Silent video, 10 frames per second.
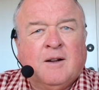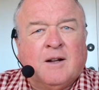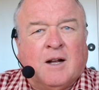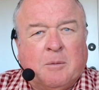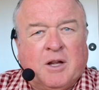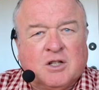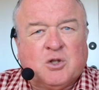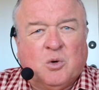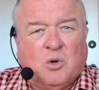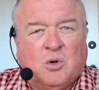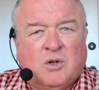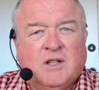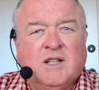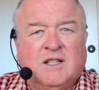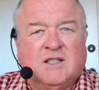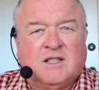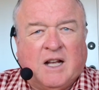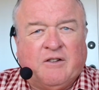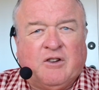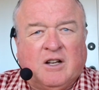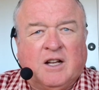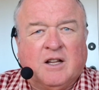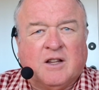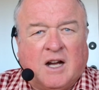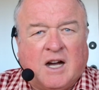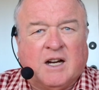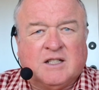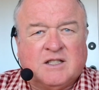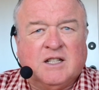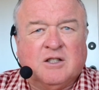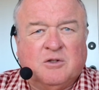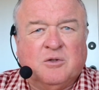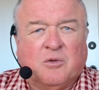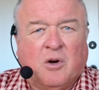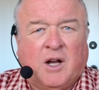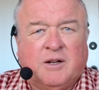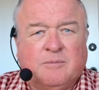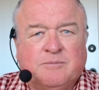coming ashore is definitely the hardest thing to do right.